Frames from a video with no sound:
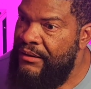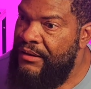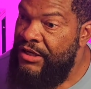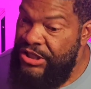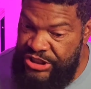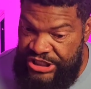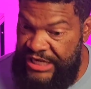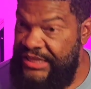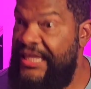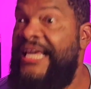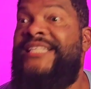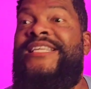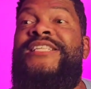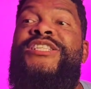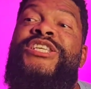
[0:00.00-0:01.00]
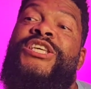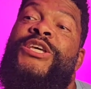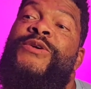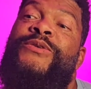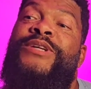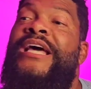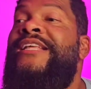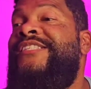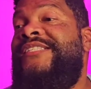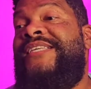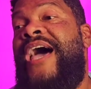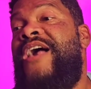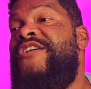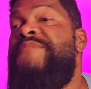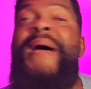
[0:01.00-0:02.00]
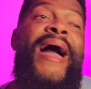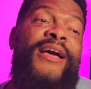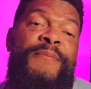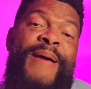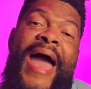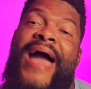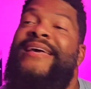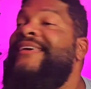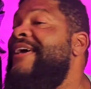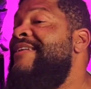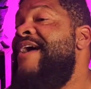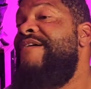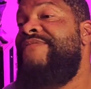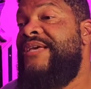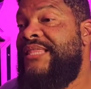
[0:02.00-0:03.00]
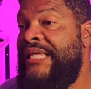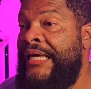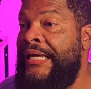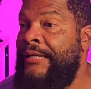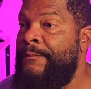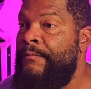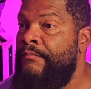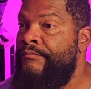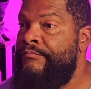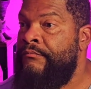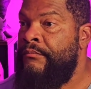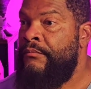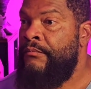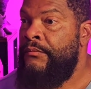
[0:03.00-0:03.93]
She's she dressed like a toddler, cute, and mm-hmm. she's got her backpack and everything. Yep.